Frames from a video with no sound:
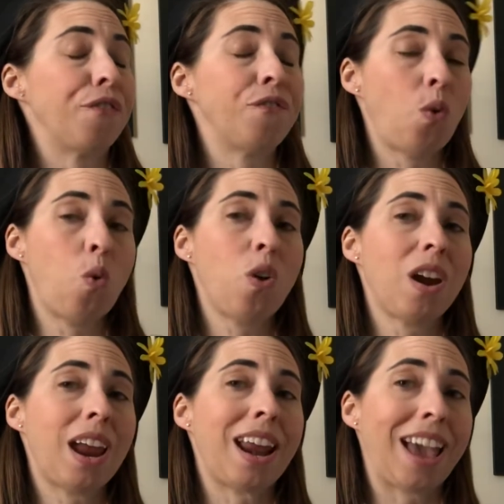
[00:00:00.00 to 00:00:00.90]

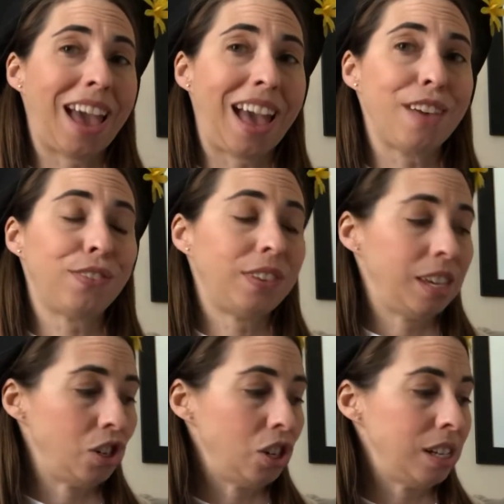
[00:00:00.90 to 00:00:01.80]
4.5
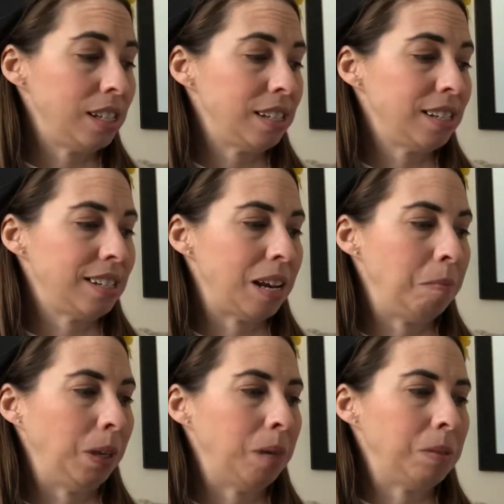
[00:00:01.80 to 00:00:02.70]
inches, said
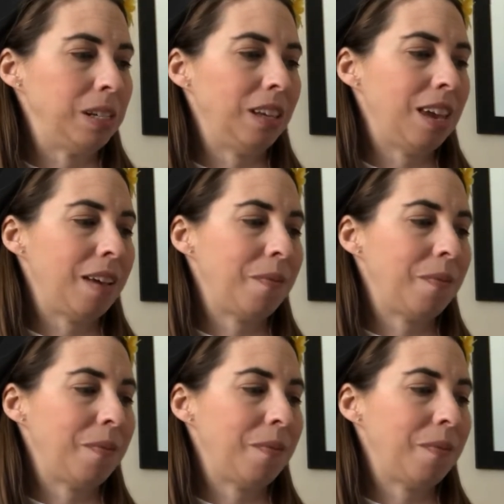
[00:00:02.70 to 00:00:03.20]
Amelia Bedelia.